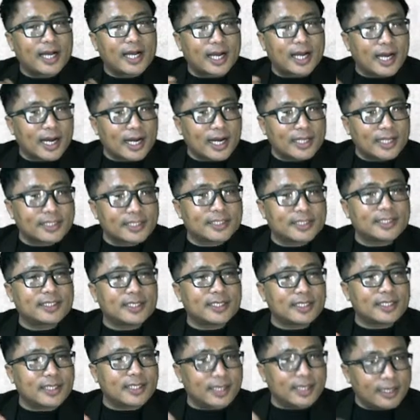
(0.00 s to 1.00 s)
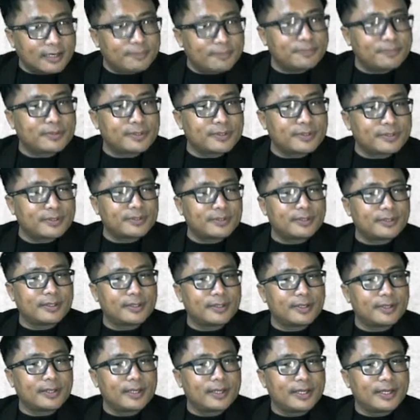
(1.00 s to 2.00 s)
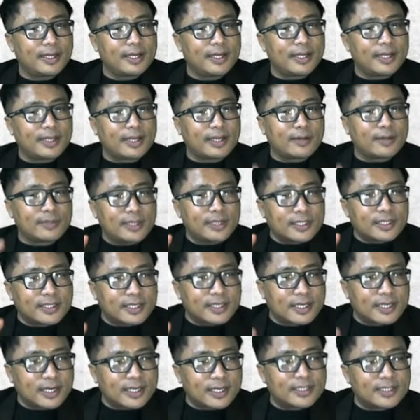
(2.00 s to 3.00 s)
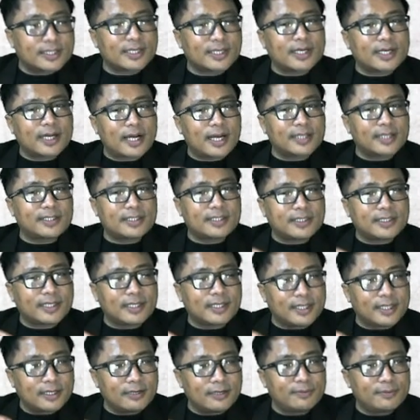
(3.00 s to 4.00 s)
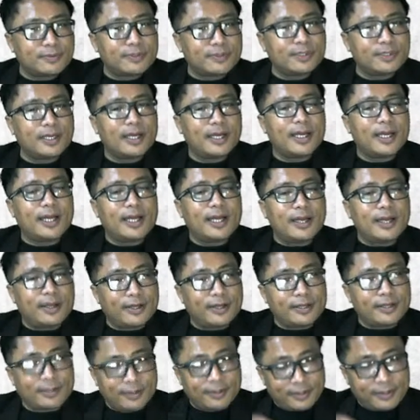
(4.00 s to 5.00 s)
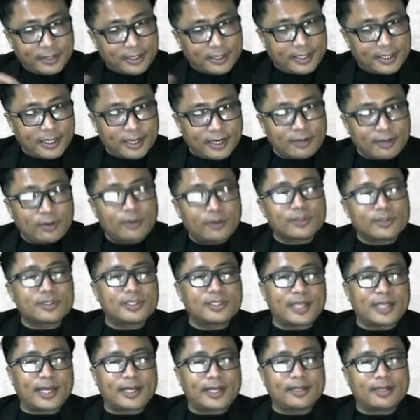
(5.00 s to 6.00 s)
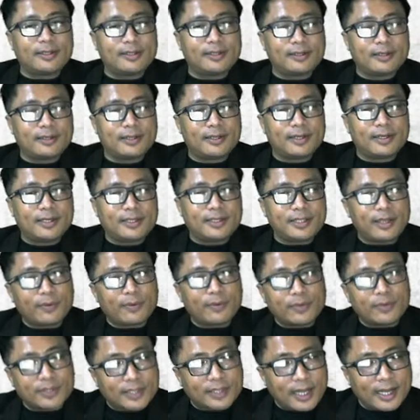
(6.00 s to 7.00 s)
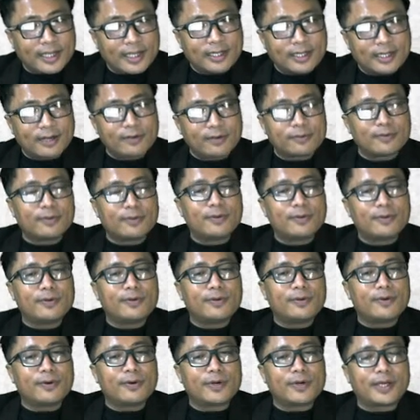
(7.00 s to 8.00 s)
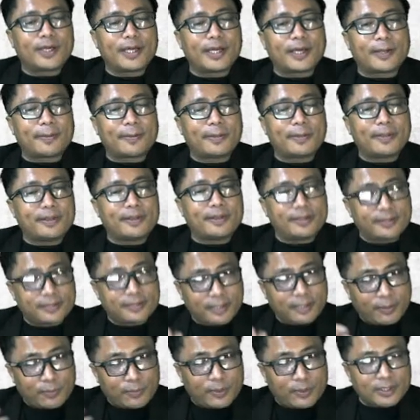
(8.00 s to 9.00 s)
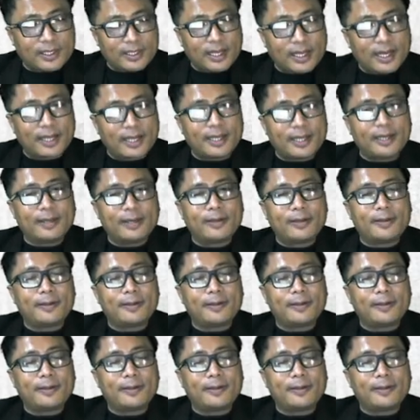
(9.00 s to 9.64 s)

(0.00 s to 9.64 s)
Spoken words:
grasses and herbs. Now these grasses and herbs, in their own cycle, they will die down. Okay, some will die,